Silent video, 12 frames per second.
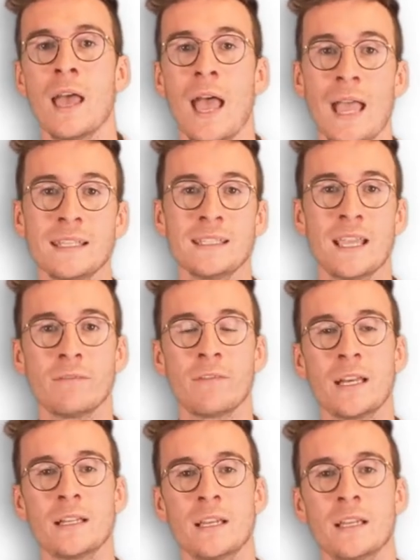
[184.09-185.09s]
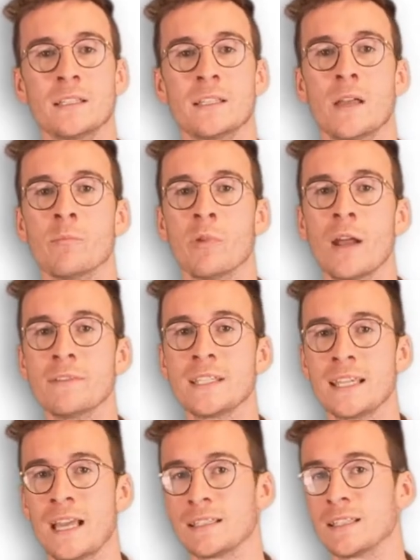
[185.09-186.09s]
Ad tech vendors and
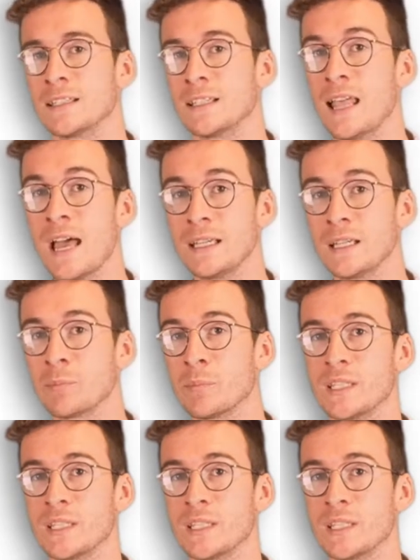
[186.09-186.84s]
privacy actors alike